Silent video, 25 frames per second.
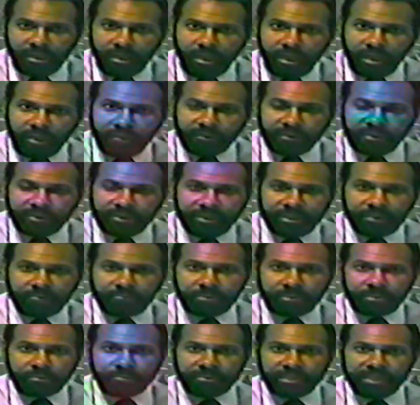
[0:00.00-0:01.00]
of a
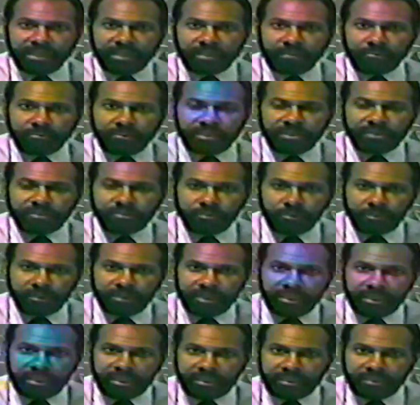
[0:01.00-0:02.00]
number being
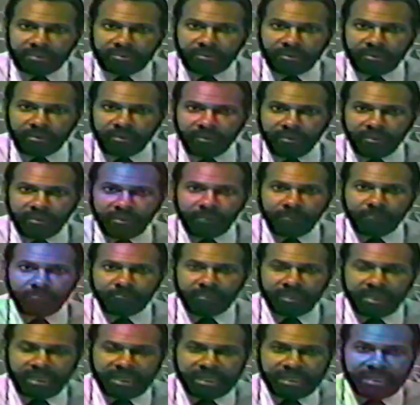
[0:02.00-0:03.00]
between the
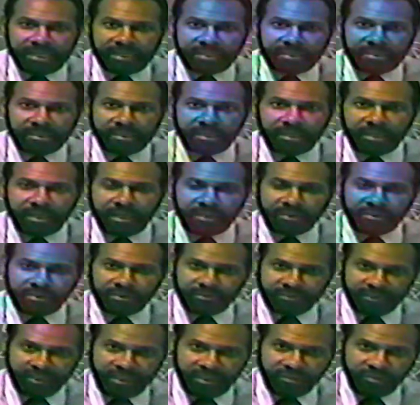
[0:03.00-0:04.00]
mean and
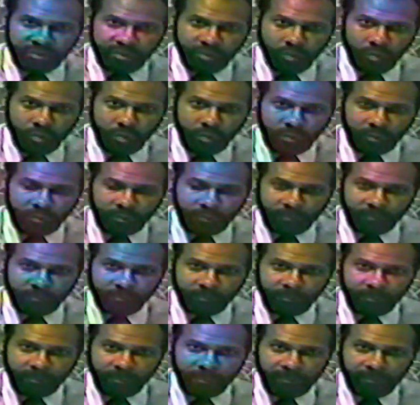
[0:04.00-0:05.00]
the z-score.
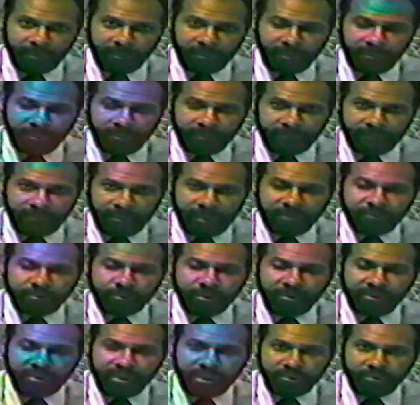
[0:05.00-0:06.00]
That's
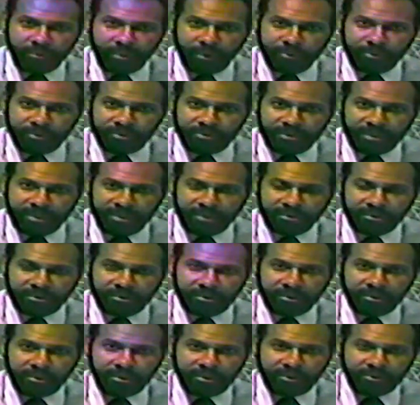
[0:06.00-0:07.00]
what they represent.
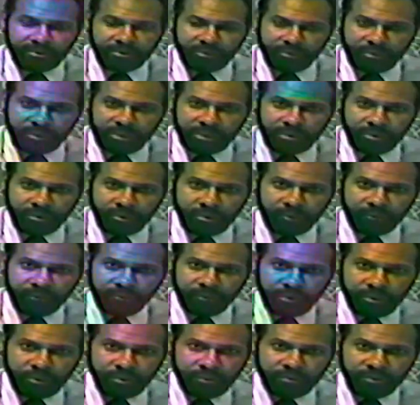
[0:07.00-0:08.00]
So in order
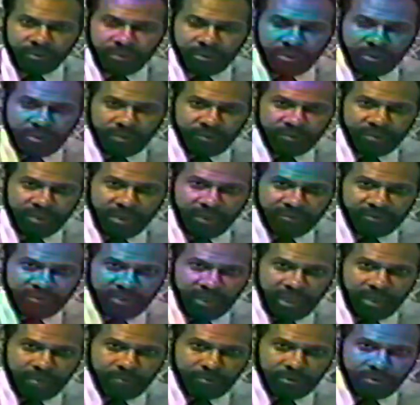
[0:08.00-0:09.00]
for you to use that
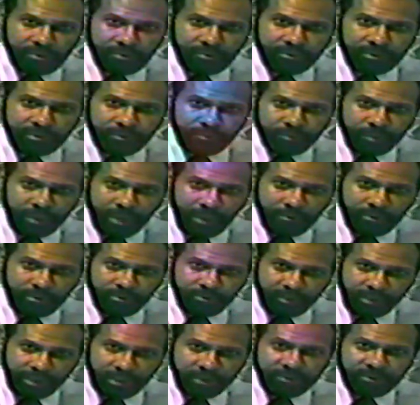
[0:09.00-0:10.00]
table, the
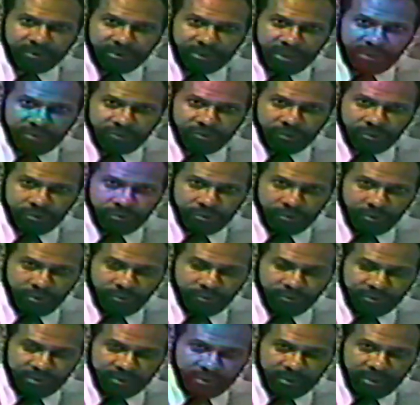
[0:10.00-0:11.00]
probability that you
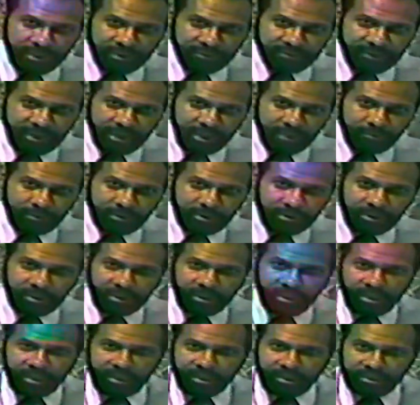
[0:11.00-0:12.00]
use in that table,
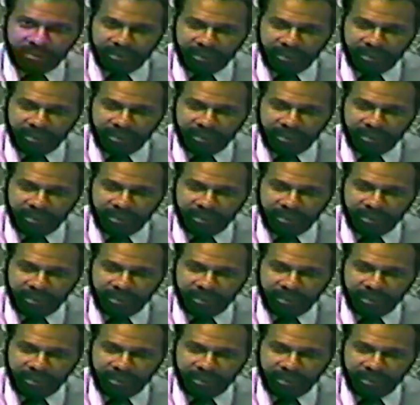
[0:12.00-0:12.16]
it